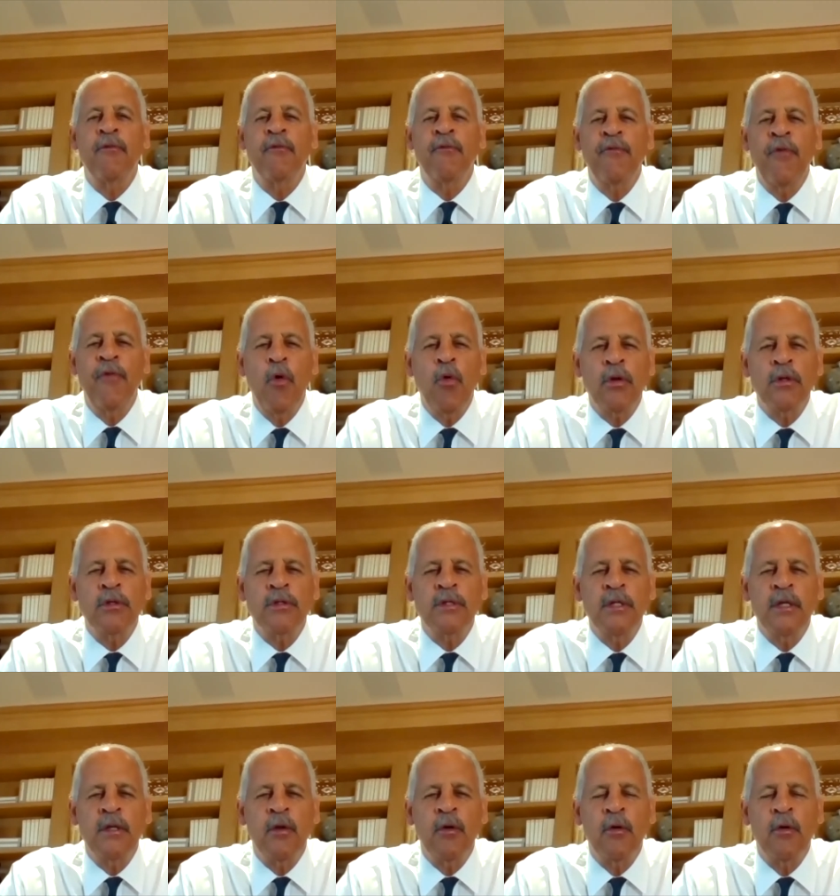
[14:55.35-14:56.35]

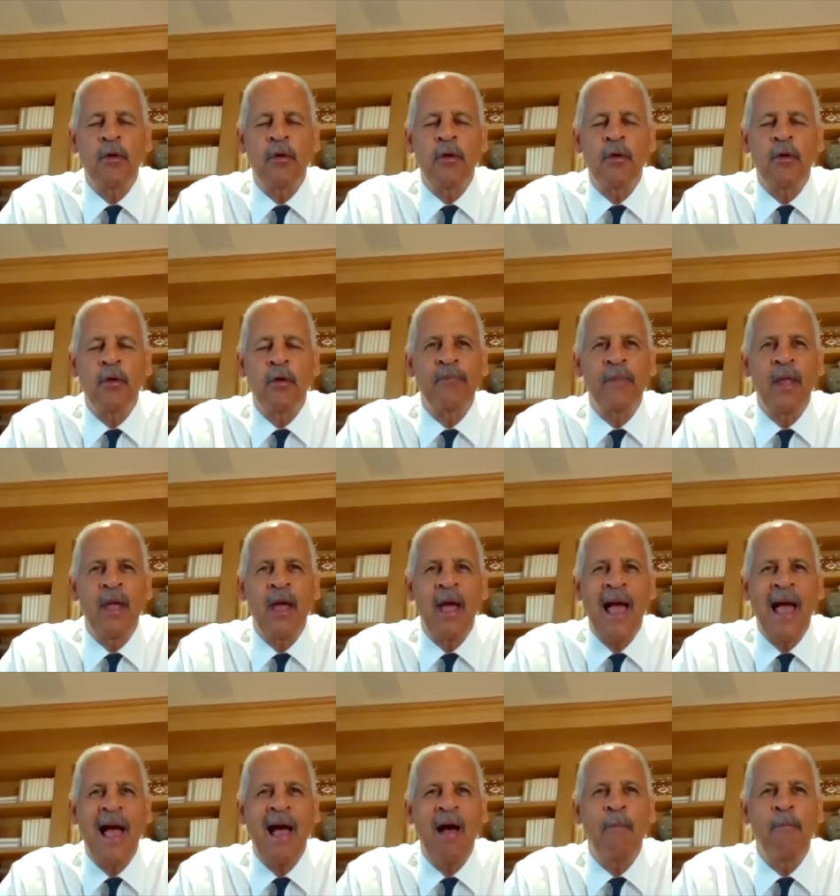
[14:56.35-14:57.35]
focusing on
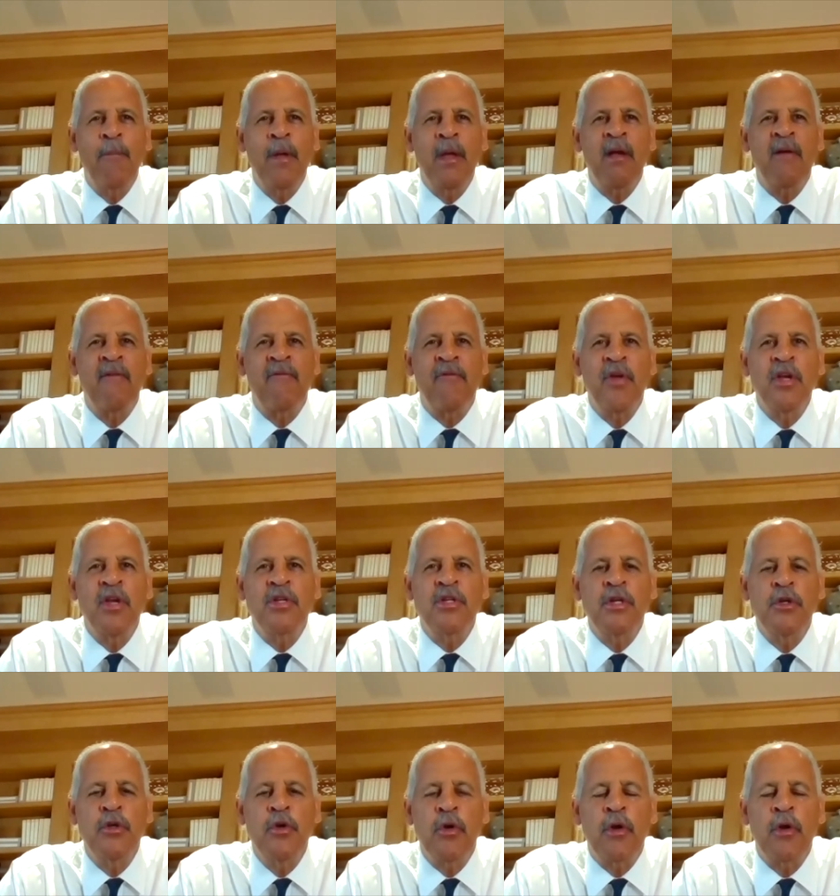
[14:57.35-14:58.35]
how big a
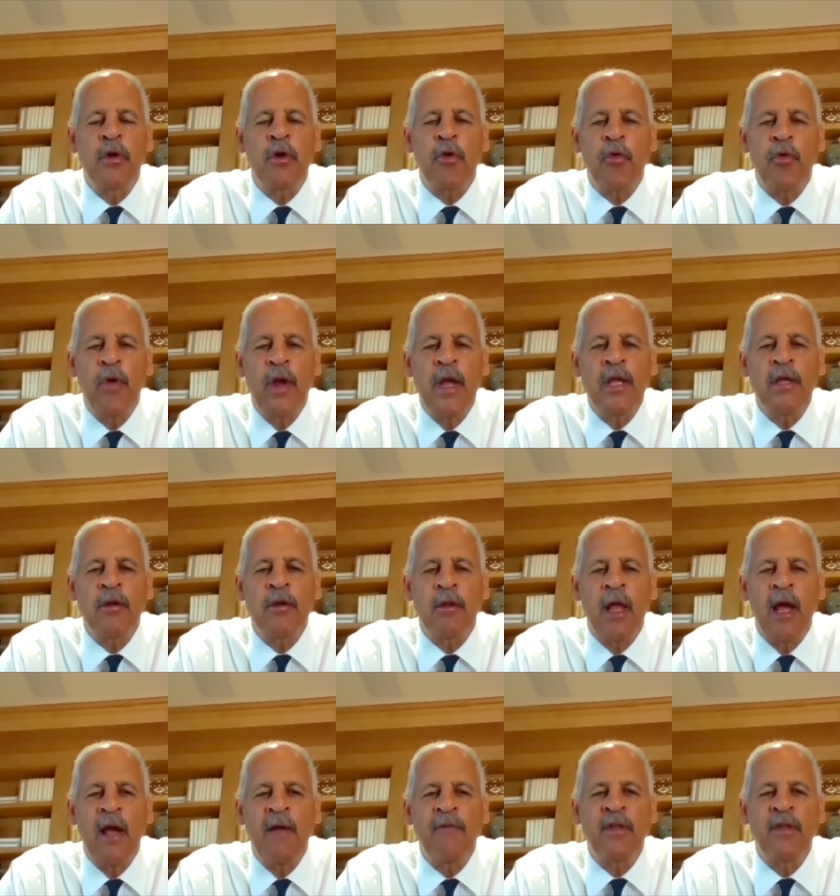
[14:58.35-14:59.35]
vision you can create in your
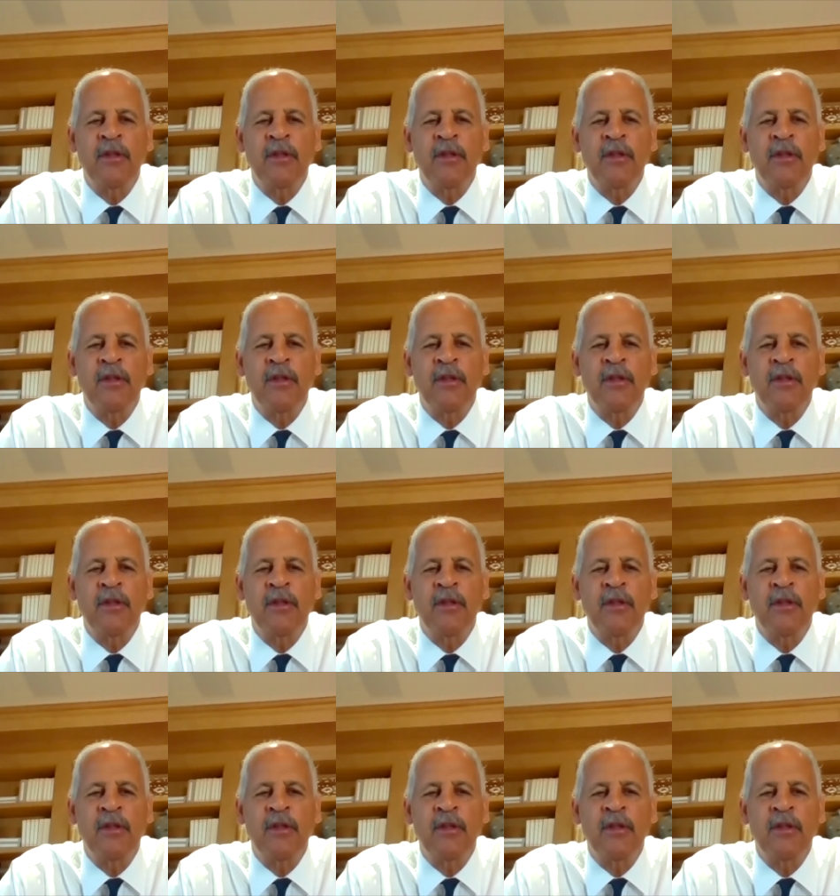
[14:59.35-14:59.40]
life